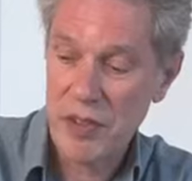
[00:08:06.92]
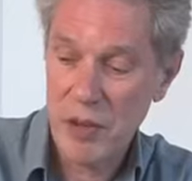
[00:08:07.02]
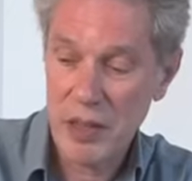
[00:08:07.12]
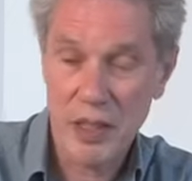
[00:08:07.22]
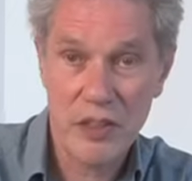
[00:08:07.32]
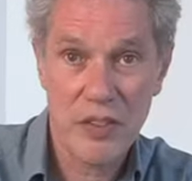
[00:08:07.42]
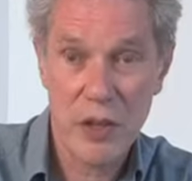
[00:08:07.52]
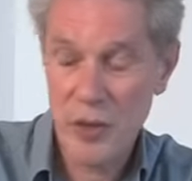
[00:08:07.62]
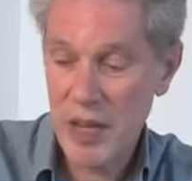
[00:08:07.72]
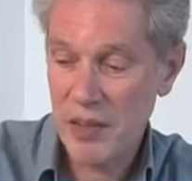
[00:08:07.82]
So I'm going to show
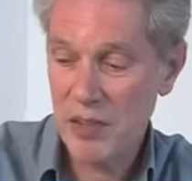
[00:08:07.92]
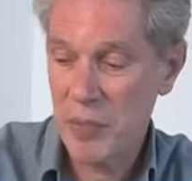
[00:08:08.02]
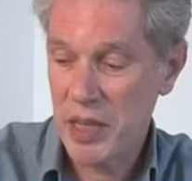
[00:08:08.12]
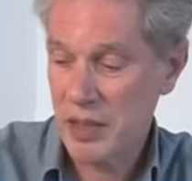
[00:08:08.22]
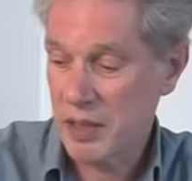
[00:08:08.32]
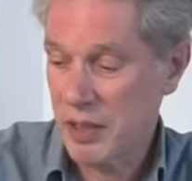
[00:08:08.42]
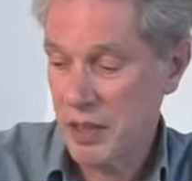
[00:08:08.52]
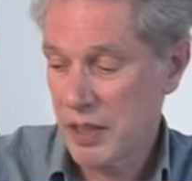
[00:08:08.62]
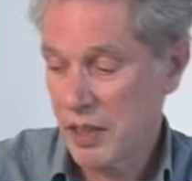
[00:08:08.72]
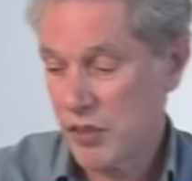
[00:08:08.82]
you how to make
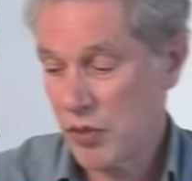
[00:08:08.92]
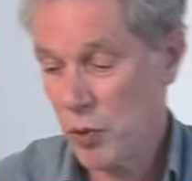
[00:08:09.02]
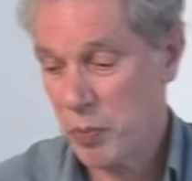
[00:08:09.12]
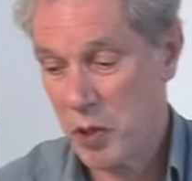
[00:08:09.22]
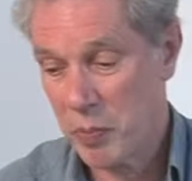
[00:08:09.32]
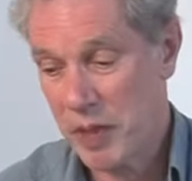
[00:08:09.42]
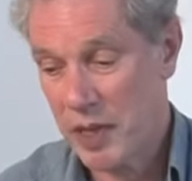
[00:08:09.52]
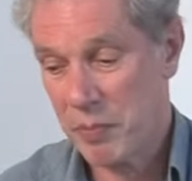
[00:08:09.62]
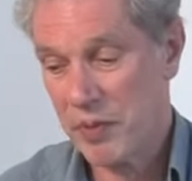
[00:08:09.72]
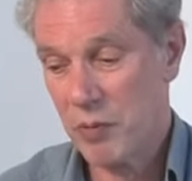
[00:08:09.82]
two
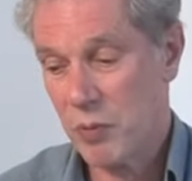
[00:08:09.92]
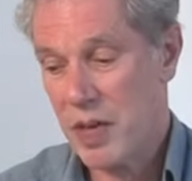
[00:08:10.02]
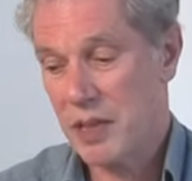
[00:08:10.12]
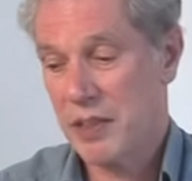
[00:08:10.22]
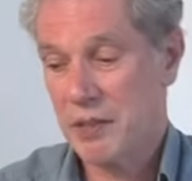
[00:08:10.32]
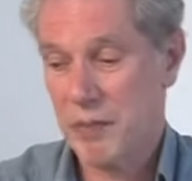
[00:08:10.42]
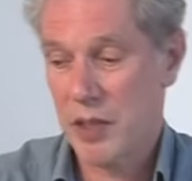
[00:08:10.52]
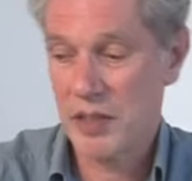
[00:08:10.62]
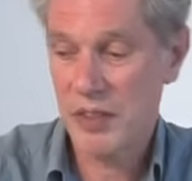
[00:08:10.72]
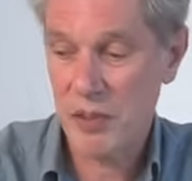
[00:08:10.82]
pop-ups, one
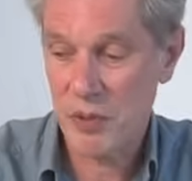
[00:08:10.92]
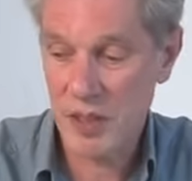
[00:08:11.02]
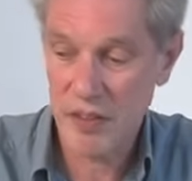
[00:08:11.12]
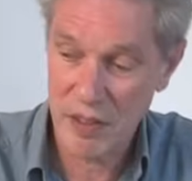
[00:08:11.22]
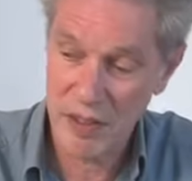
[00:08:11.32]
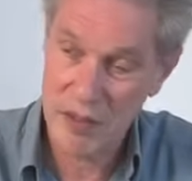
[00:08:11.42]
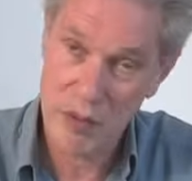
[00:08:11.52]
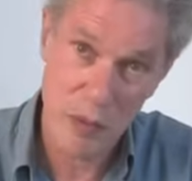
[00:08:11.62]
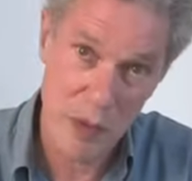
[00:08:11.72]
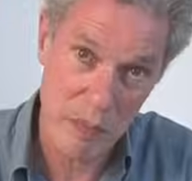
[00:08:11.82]
converging creases,
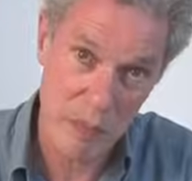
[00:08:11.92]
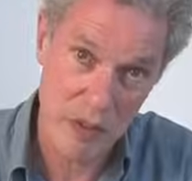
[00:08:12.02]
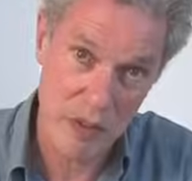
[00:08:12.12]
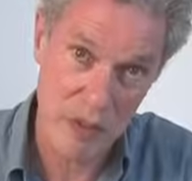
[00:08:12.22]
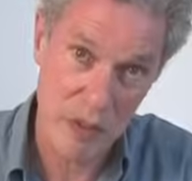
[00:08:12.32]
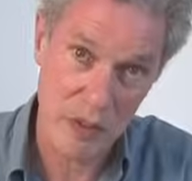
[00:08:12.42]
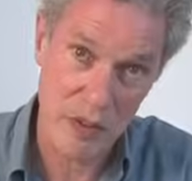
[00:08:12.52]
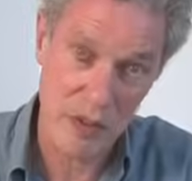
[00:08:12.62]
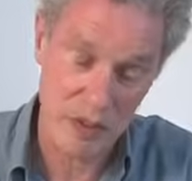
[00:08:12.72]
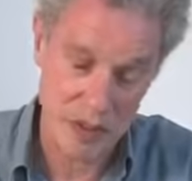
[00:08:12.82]
one parallel
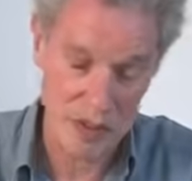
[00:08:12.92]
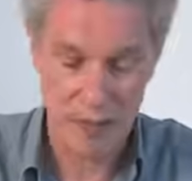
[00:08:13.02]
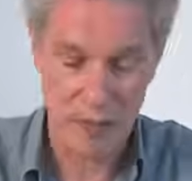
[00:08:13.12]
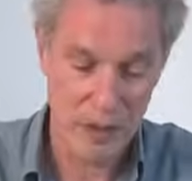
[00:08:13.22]
creases.